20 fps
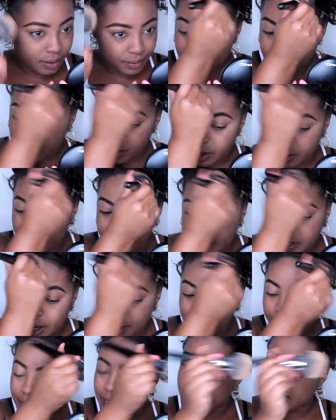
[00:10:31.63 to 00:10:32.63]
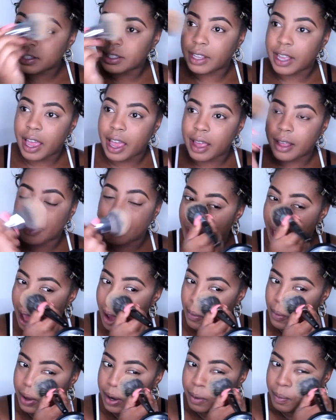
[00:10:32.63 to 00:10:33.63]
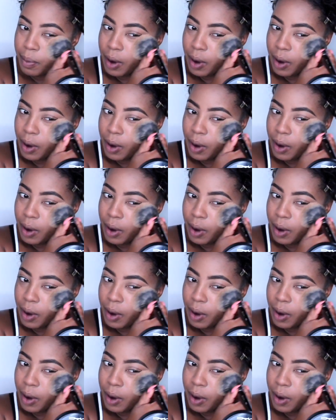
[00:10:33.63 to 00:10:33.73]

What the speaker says: So there's some things that I want to